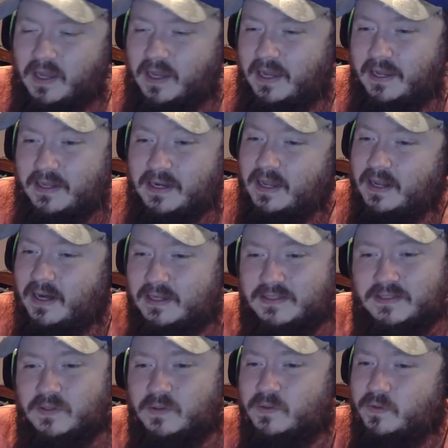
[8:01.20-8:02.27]
and I
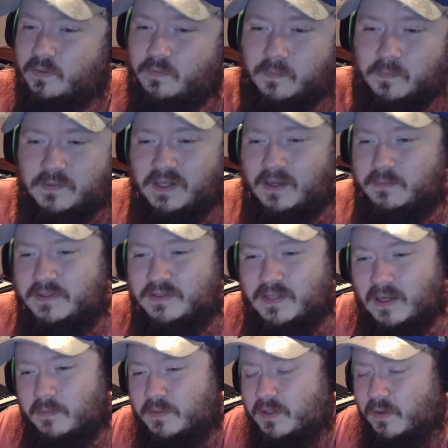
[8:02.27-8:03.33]
still do from time to
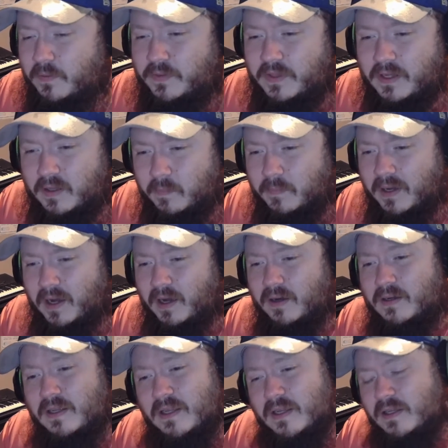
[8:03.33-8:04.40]
time, you know, think
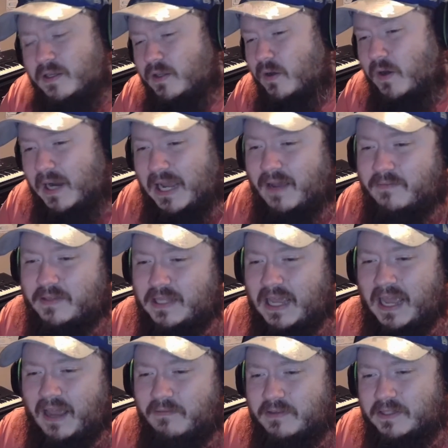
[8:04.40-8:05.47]
about, you know,
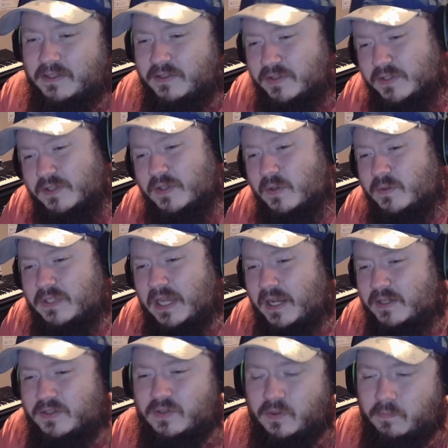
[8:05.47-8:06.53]
having just those
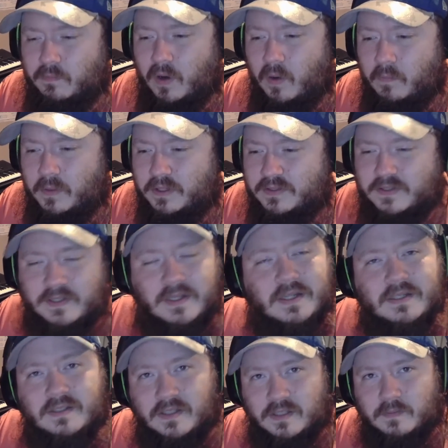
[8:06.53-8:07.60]
extra moments
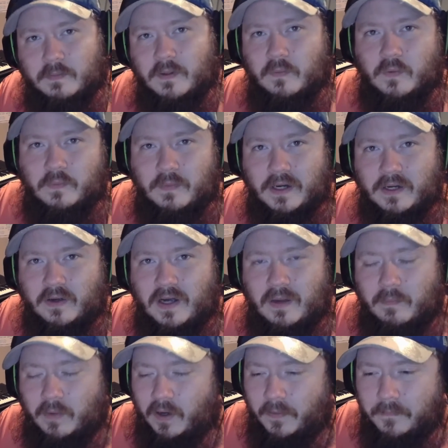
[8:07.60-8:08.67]
to spend with my
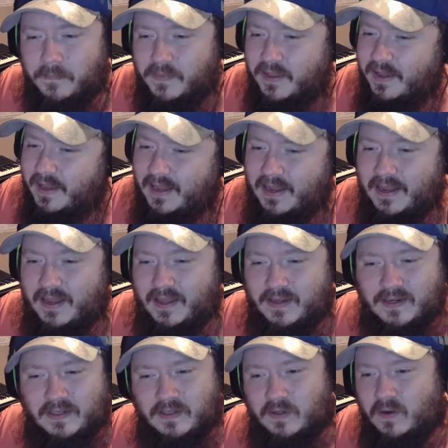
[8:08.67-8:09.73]
grandma.
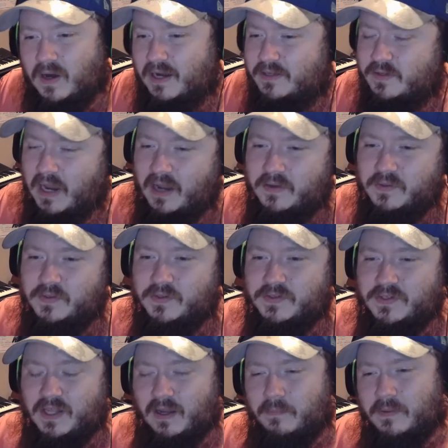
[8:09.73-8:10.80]
And you know, I used to
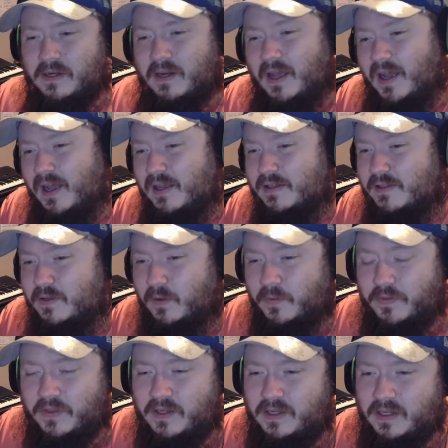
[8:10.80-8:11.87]
stay up at night, you know,
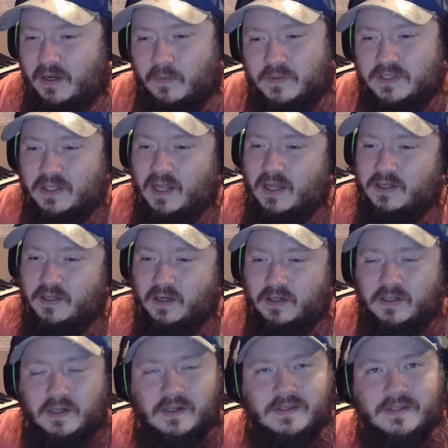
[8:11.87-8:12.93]
thinking, I was a lot
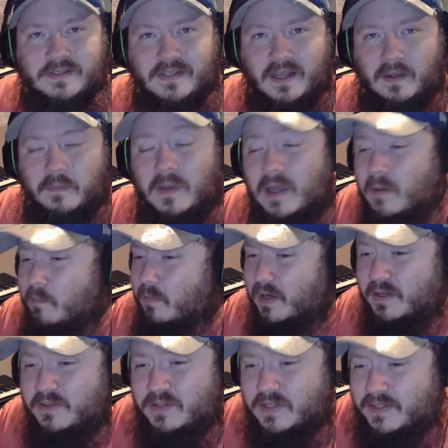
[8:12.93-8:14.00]
younger at the time. But I
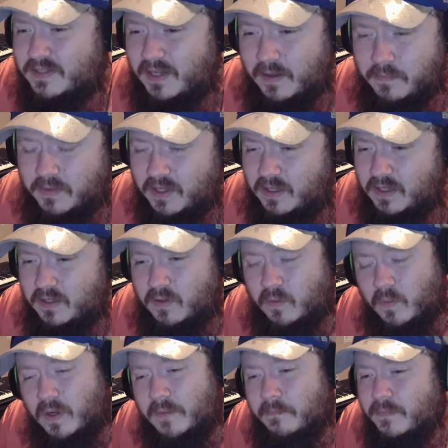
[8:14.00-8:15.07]
used to stay up thinking, you know
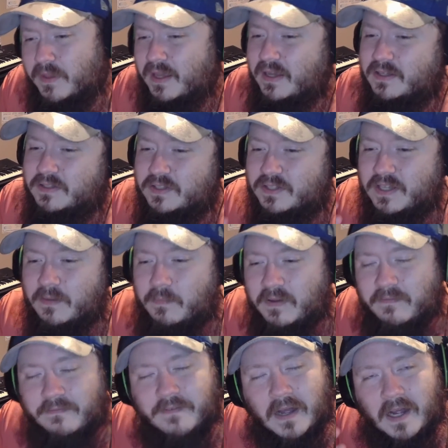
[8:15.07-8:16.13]
what, just give
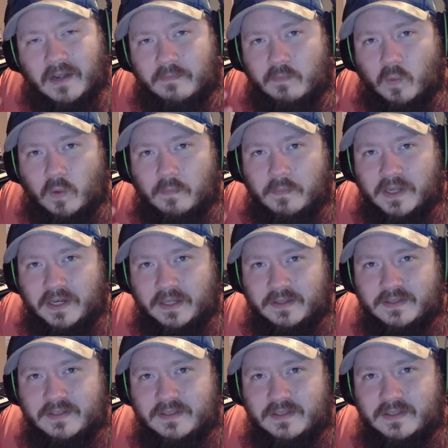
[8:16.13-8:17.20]
me five more
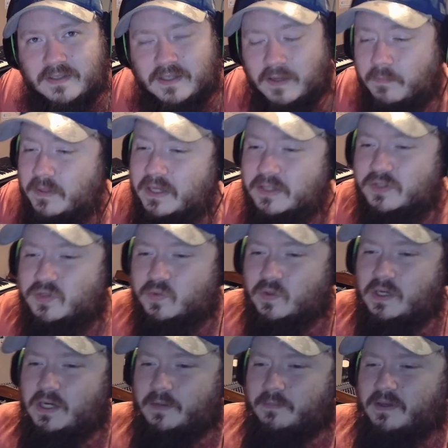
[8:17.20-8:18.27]
minutes. Give me a
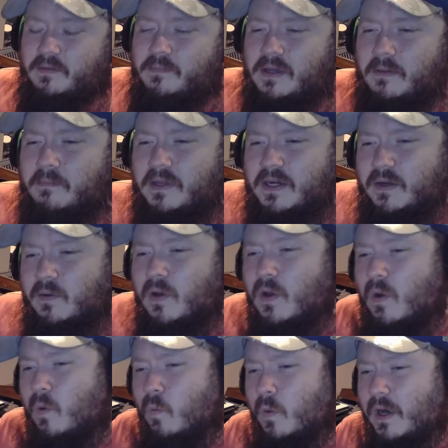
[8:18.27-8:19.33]
dream. Give me a minute
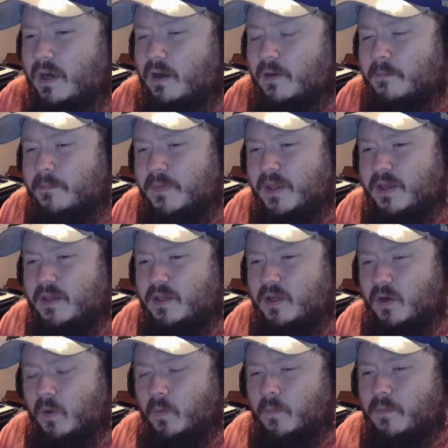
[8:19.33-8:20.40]
where, you
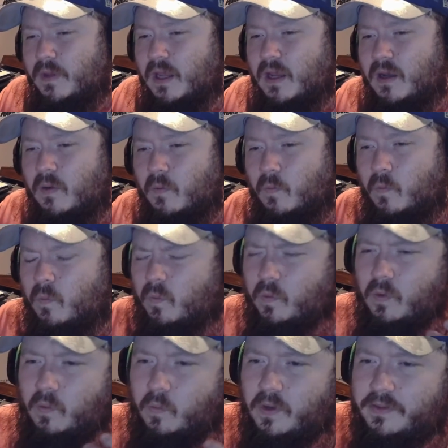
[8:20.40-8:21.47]
know,
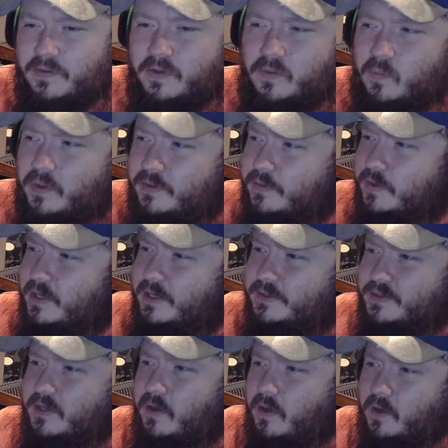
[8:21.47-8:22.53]
whether
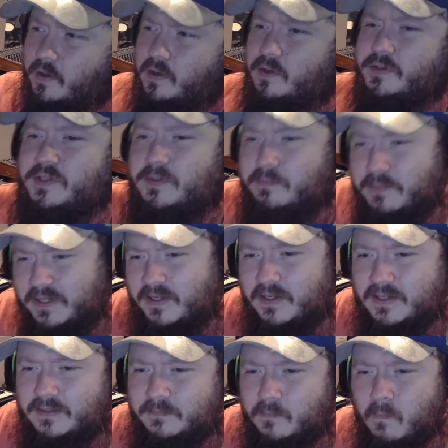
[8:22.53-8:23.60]
it's her
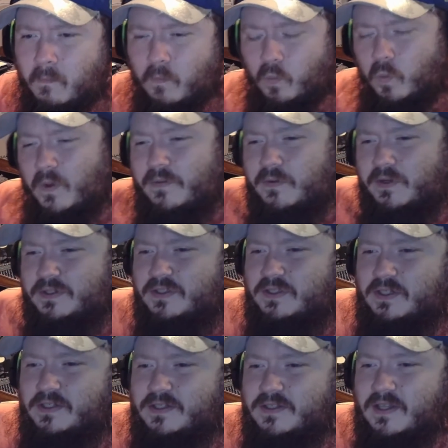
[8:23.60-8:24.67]
spirit, whether it's
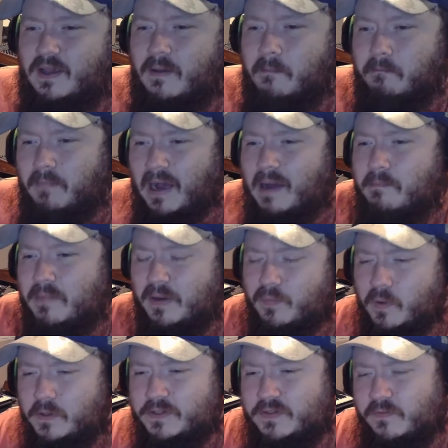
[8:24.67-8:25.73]
just my
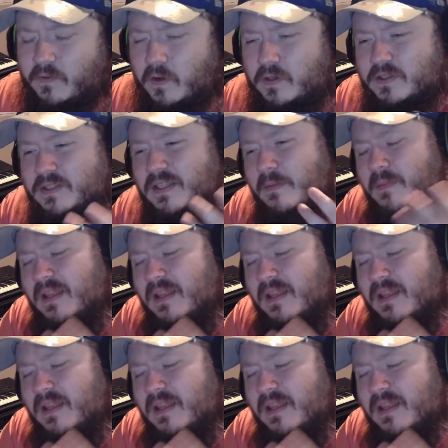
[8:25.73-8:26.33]
memories of her, just give me